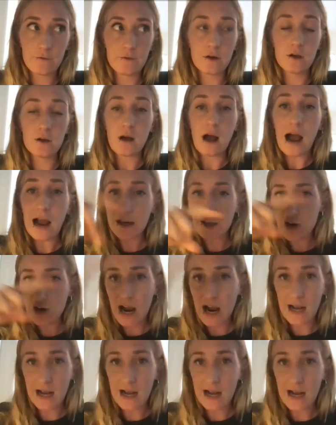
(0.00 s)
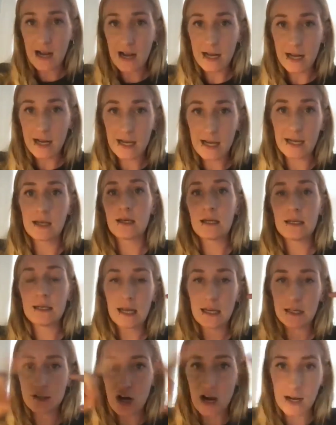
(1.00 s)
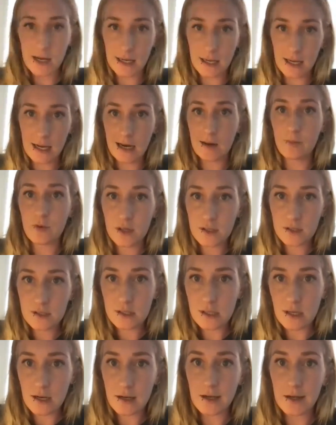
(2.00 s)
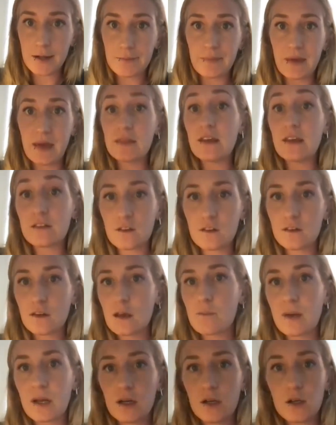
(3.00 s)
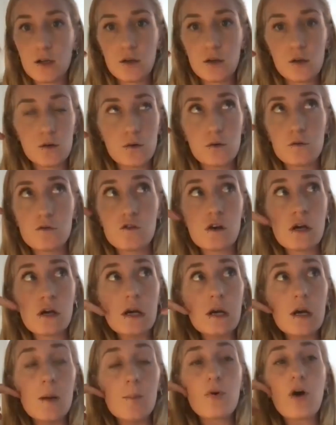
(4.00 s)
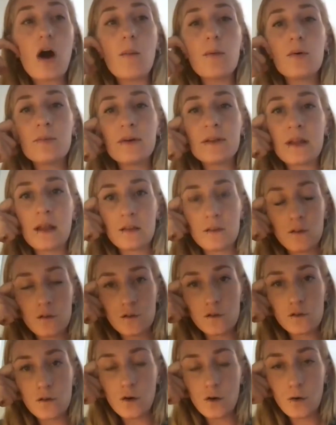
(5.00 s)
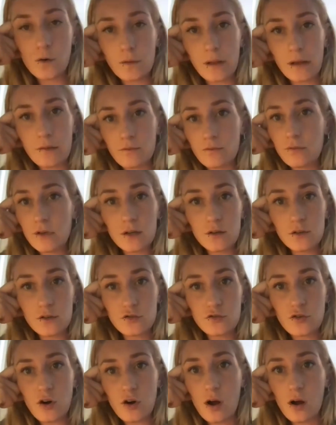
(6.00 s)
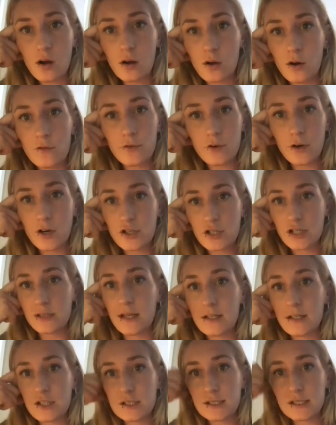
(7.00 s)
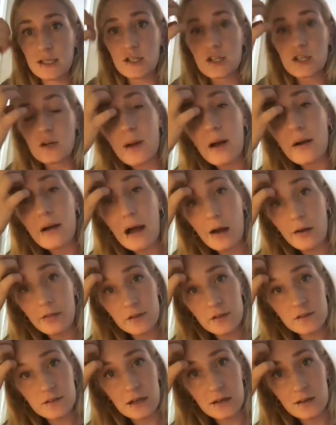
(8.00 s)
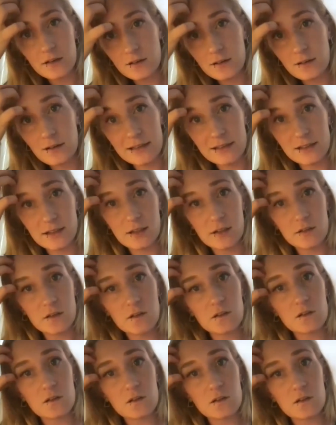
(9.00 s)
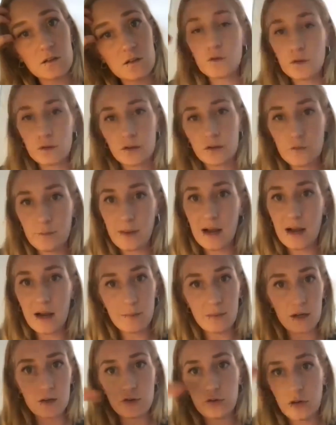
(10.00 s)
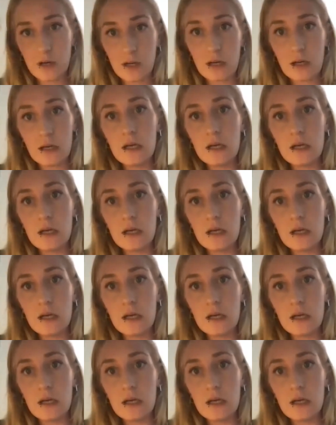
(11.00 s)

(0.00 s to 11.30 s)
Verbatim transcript: eye tracking and gaze tracking cameras. And this has like been a huge problem in that there's no like real strong overarching legislation about how this data is collected, because it's a new sort of biometric